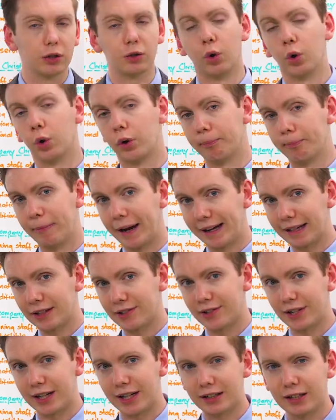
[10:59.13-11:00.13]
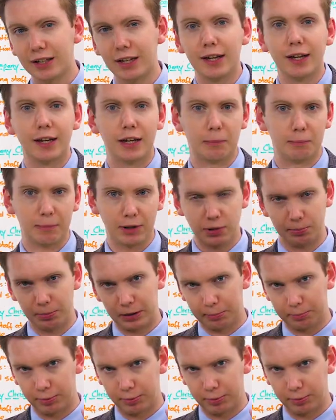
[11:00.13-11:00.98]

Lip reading: or a magazine, it must be a